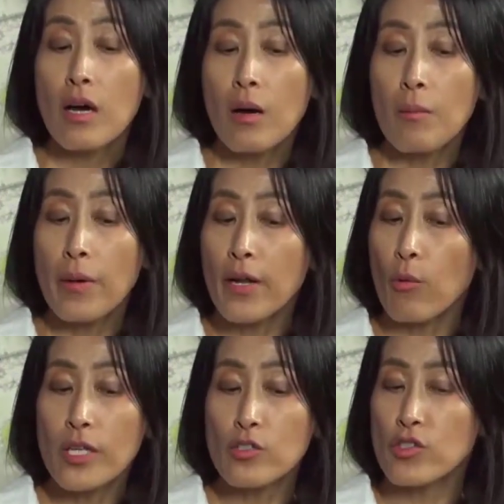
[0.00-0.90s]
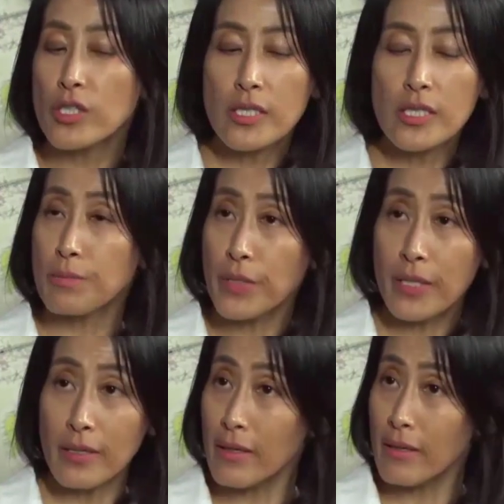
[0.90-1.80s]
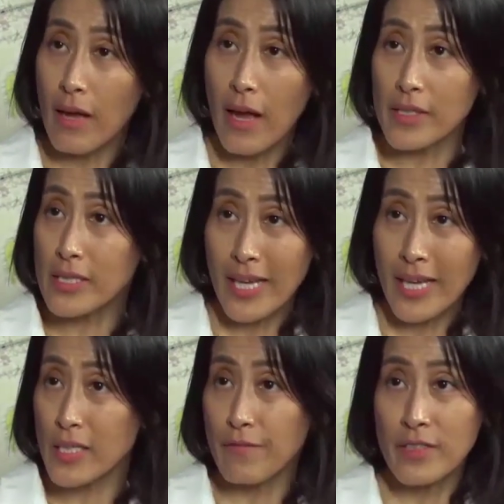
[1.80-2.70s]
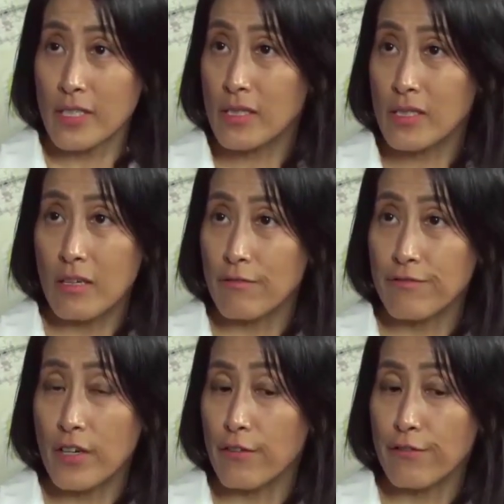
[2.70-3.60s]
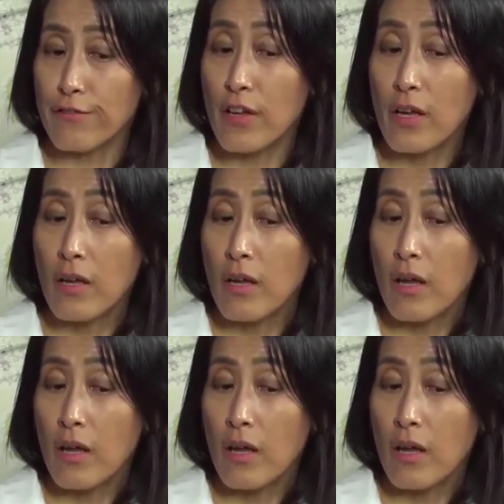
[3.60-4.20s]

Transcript: um, but it was just the speed and the decisiveness of of